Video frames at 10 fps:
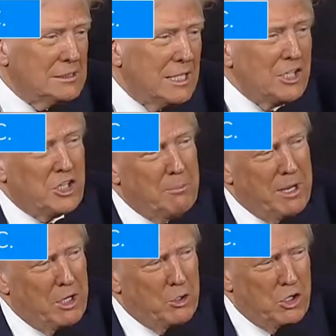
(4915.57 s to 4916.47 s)
As
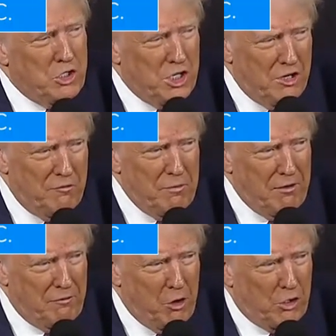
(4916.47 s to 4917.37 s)
Commander-in-Chief, my
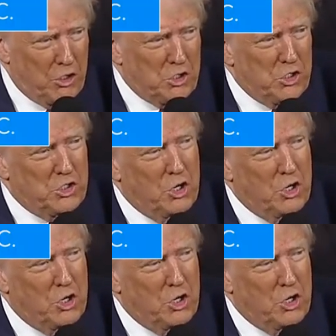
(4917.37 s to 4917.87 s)
focus is